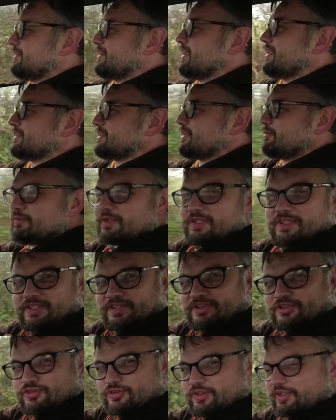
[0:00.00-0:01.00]
they're
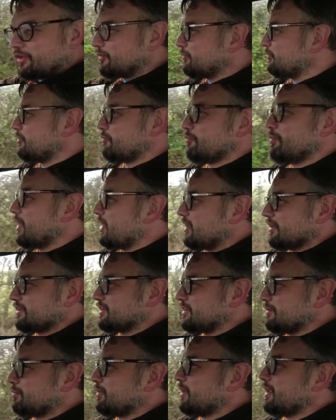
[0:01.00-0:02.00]
similarly struggling with parts
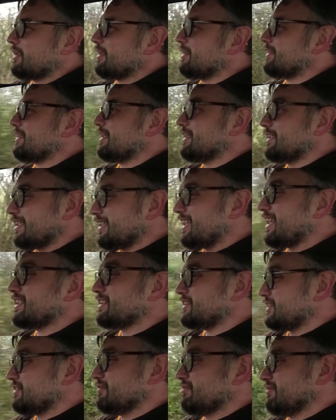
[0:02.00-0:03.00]
supply and an
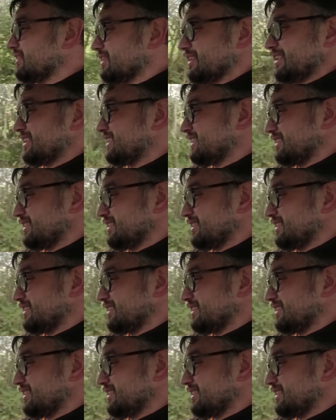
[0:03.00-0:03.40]
engine that